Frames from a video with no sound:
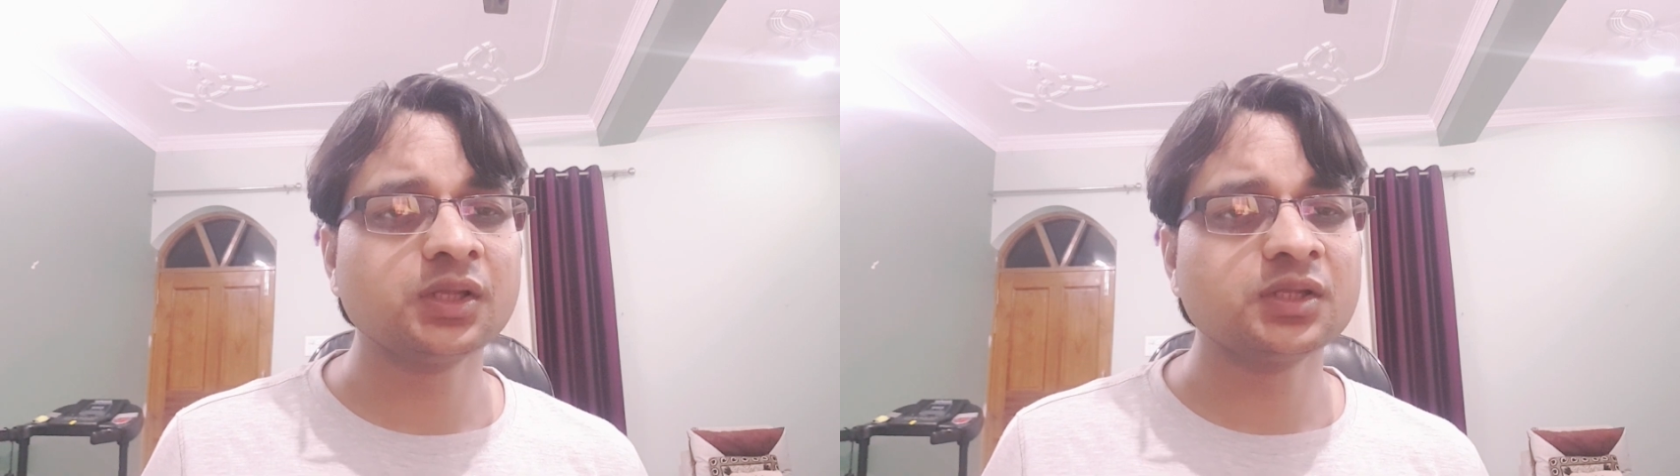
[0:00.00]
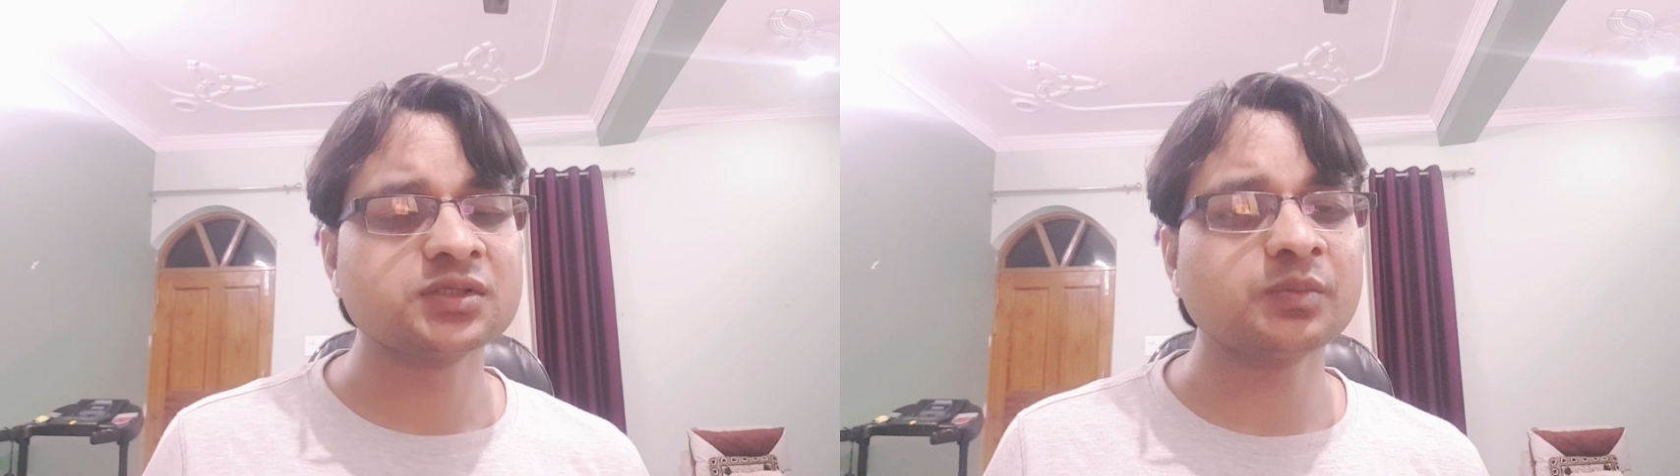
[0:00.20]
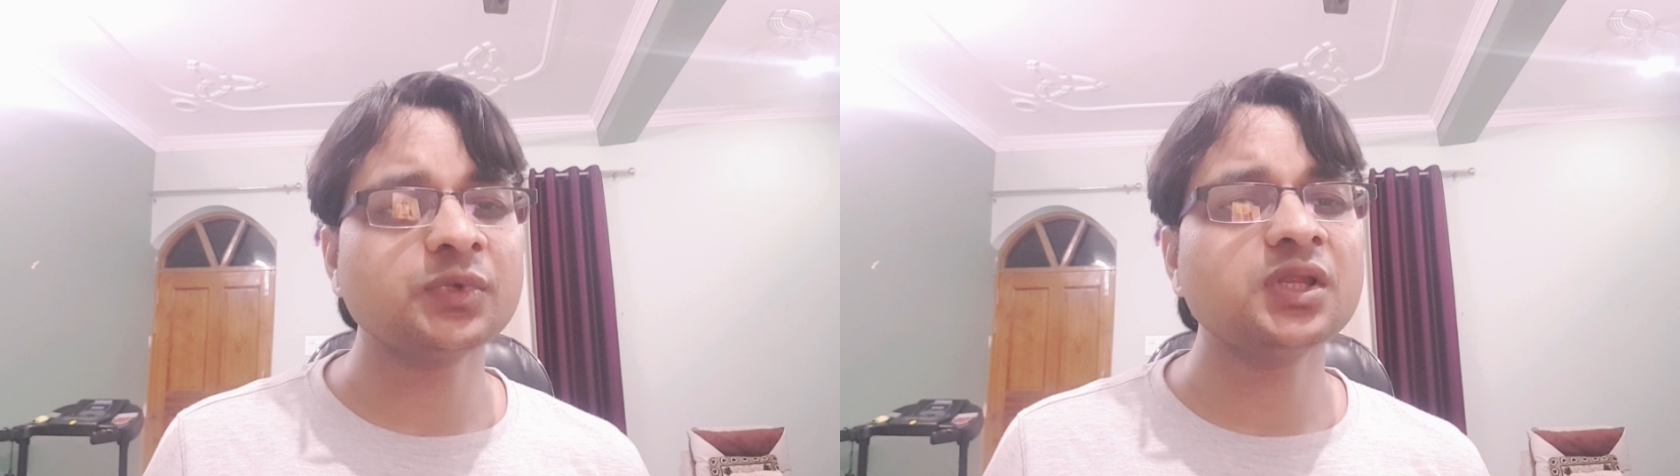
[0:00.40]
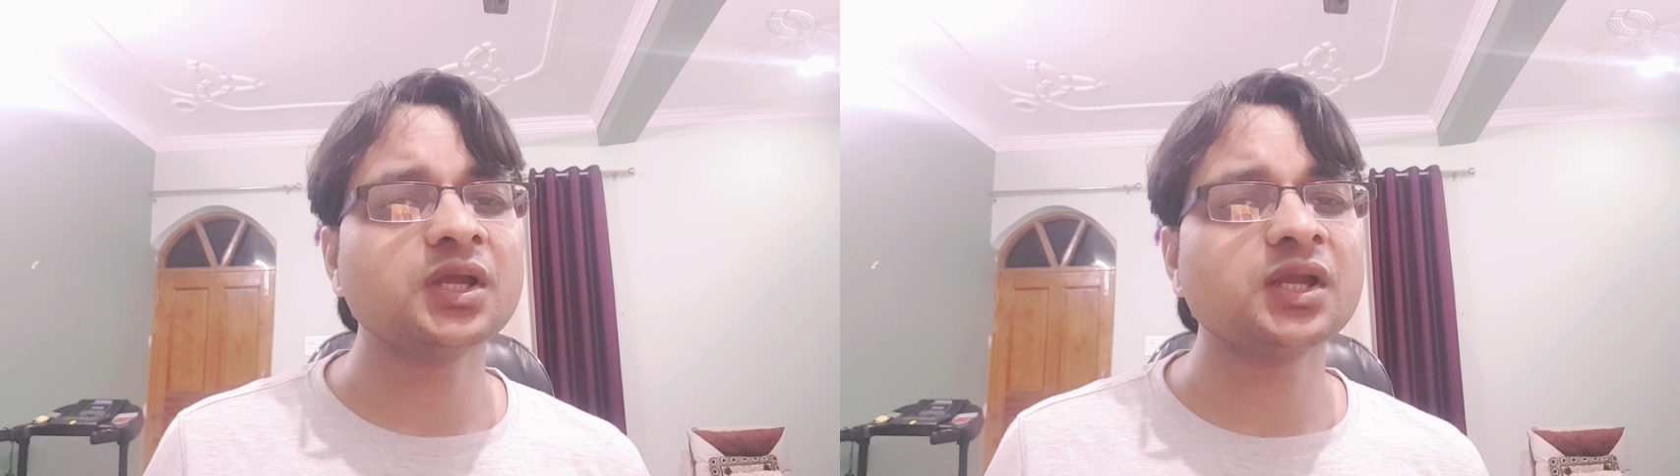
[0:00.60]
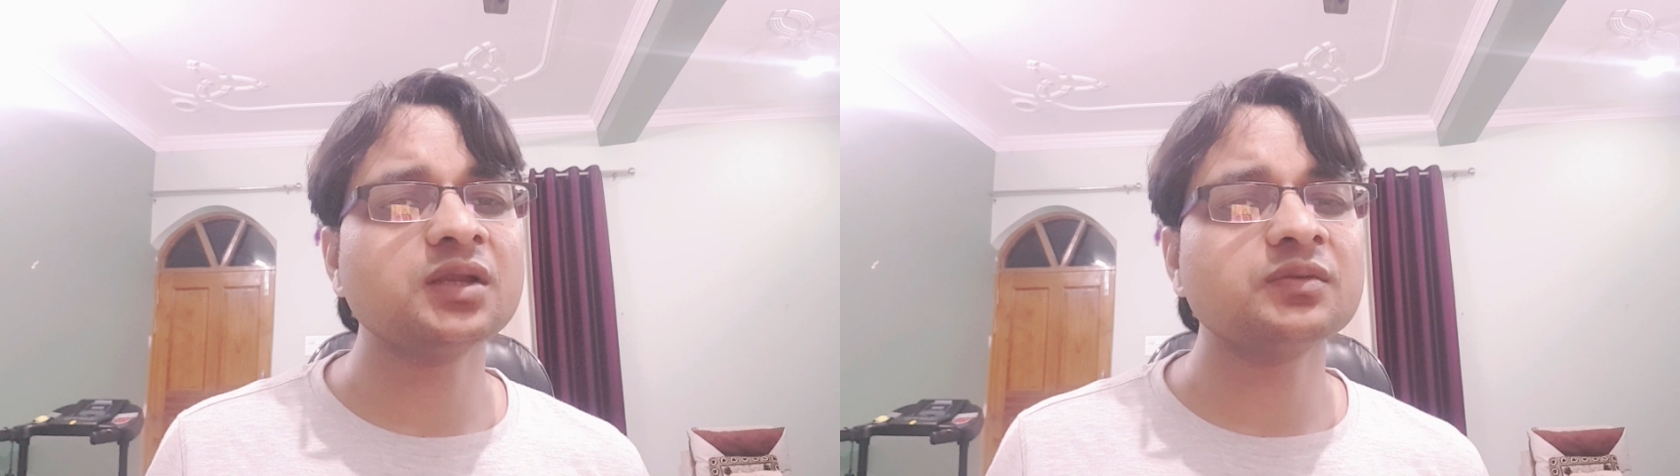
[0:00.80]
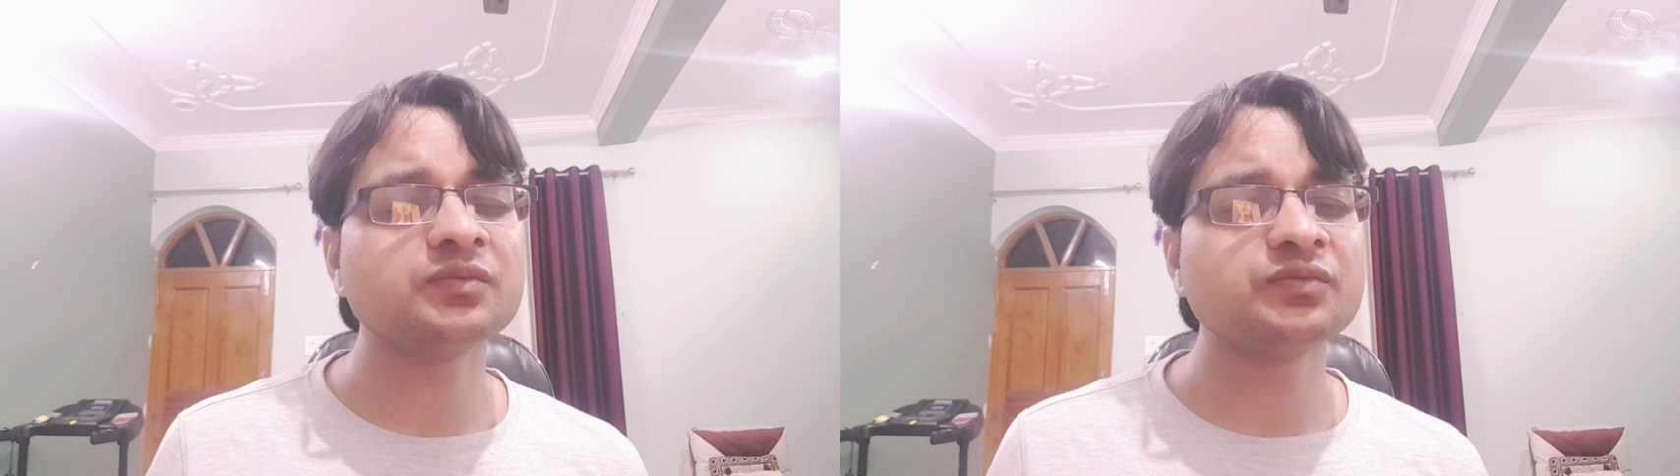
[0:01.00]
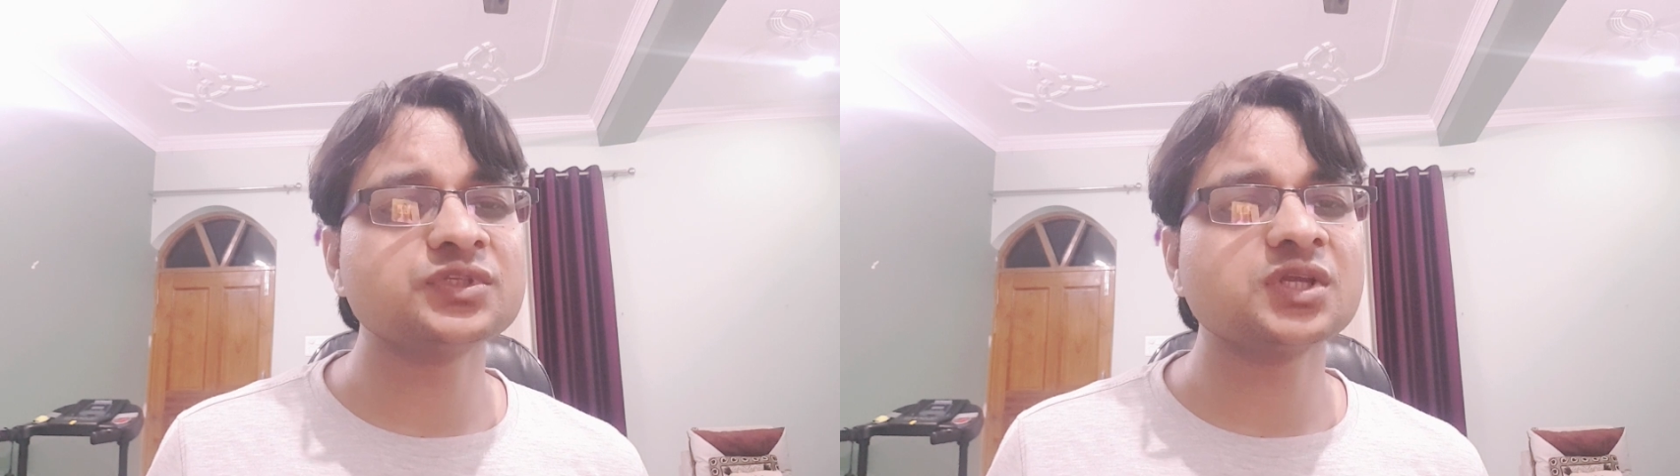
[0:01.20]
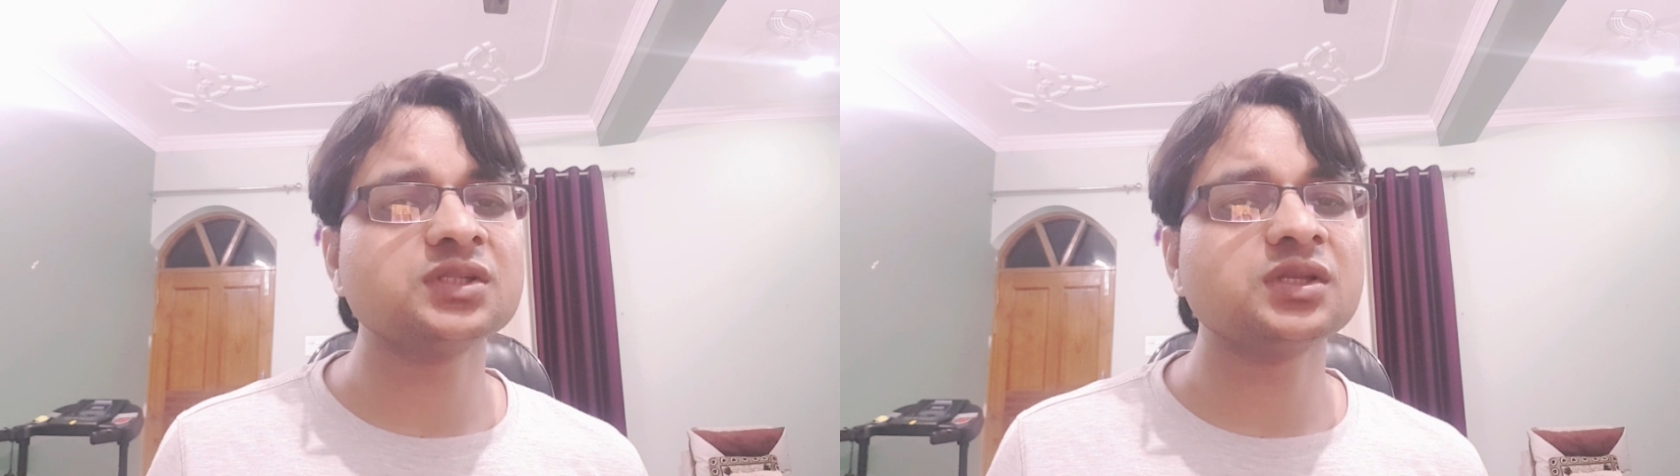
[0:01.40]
Similarly, again we charge